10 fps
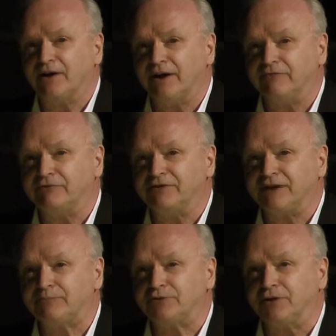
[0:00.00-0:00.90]
kind of
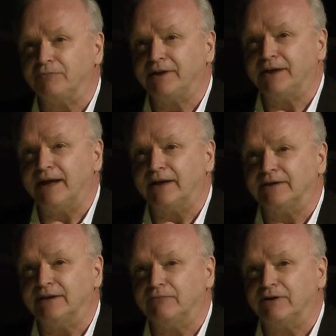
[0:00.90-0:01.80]
reception that we
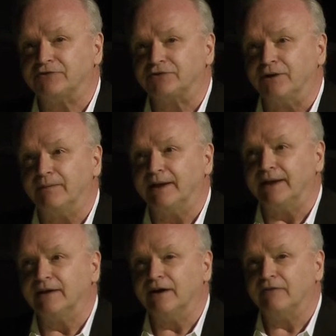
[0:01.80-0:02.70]
get in West
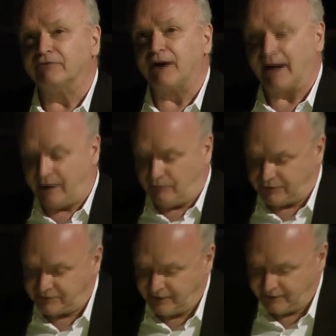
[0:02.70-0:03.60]
Germany of
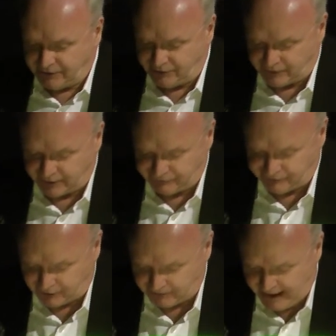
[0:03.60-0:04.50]
Kracauer's theory of
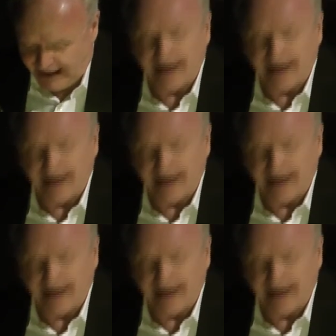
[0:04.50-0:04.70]
film,